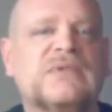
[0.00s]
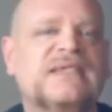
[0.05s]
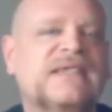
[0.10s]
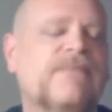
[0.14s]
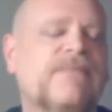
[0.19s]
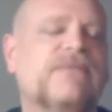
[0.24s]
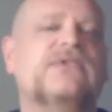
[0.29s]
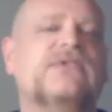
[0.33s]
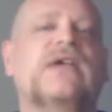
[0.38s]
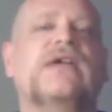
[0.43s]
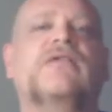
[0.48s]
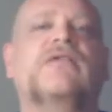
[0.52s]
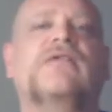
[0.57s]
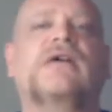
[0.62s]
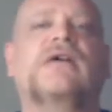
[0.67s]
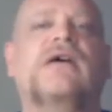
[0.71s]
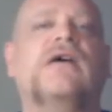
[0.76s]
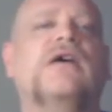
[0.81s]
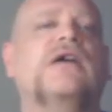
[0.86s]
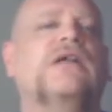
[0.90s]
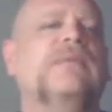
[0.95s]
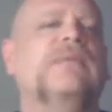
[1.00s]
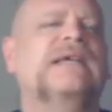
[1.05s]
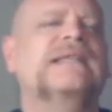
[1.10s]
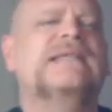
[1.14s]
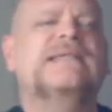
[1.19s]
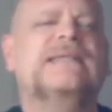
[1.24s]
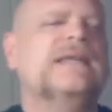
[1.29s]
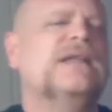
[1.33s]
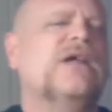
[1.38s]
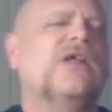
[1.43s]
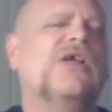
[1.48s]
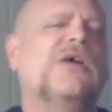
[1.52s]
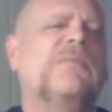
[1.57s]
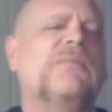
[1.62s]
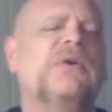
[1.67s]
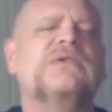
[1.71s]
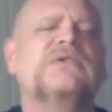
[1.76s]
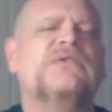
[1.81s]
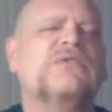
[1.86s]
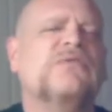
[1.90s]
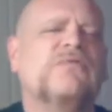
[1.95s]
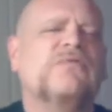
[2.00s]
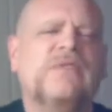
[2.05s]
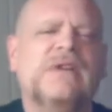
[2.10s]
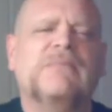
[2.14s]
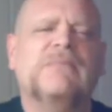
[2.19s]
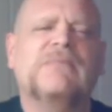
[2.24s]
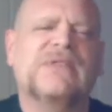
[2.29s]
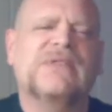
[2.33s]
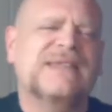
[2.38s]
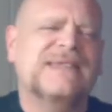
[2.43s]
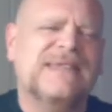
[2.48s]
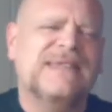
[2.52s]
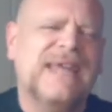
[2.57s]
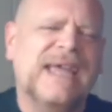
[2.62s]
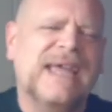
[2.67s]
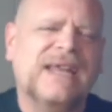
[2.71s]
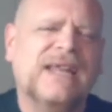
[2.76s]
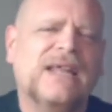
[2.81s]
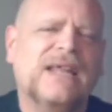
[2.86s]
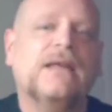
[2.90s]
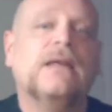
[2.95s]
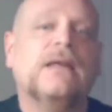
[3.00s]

devastate our economy, and cede all our personal freedom to the state.